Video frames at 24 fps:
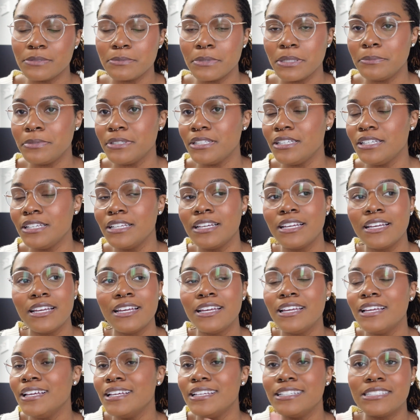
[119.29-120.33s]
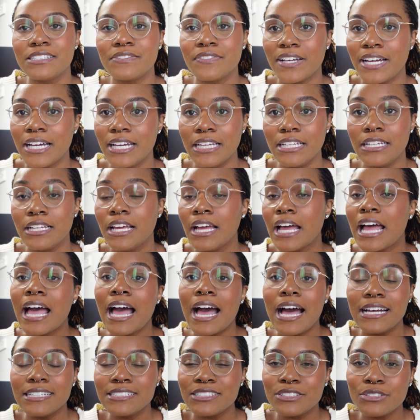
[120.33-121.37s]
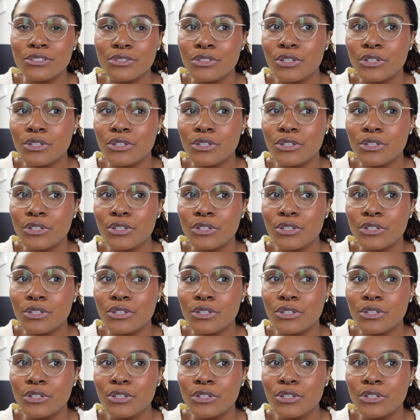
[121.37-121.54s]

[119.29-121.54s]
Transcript: may be, it's fine. I still